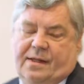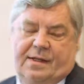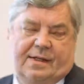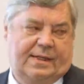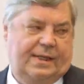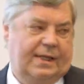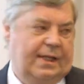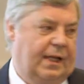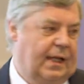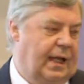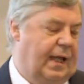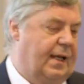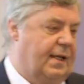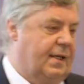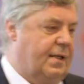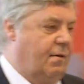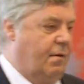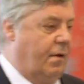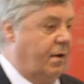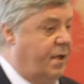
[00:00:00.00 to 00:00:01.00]
the steel and
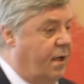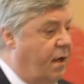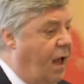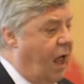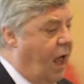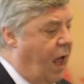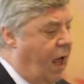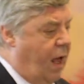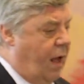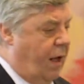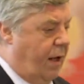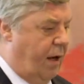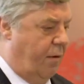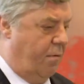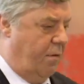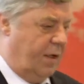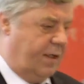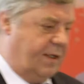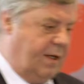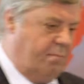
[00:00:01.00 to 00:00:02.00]
so on. So there
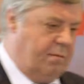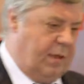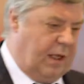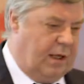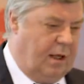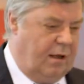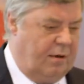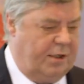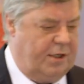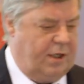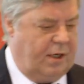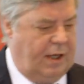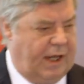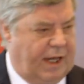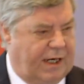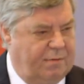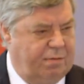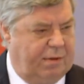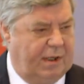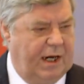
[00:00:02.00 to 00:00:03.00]
was some metallurgical
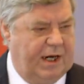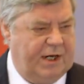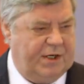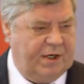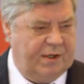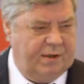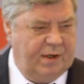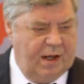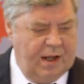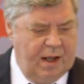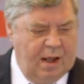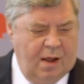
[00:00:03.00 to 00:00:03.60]
explanation